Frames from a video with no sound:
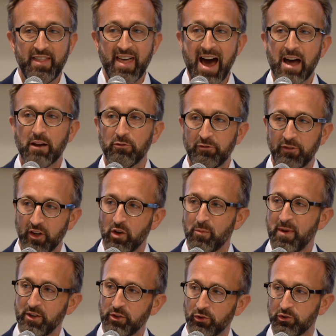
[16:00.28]
that
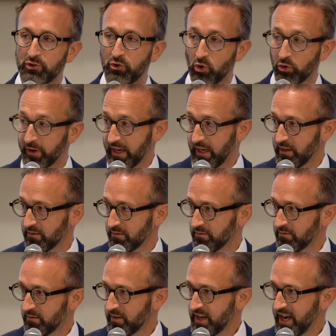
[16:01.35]
fundamental story,
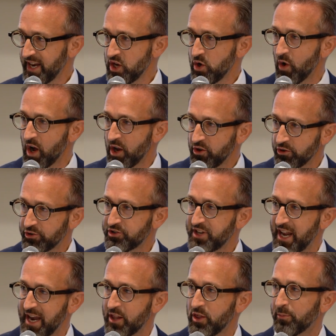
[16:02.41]
you
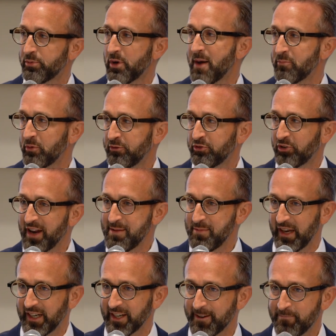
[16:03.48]
understand the proper
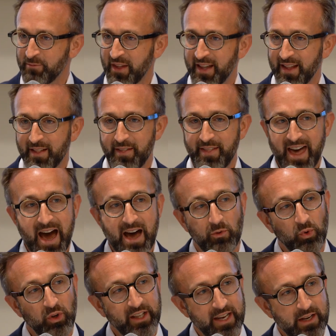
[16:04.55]
framing, that
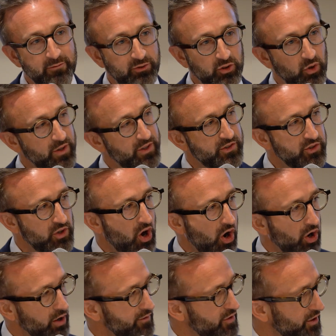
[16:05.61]
will influence
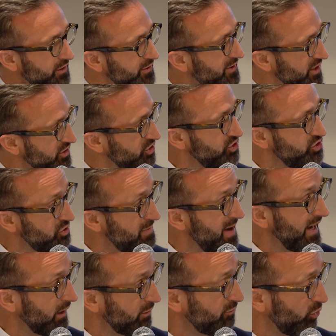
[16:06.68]
all of the decisions you
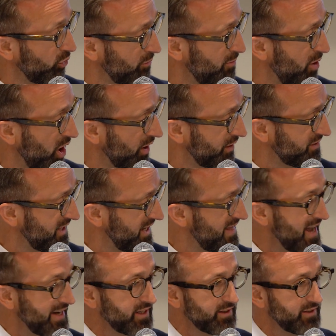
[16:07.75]
make in foreign policy,
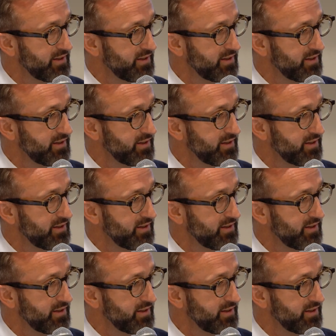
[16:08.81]
the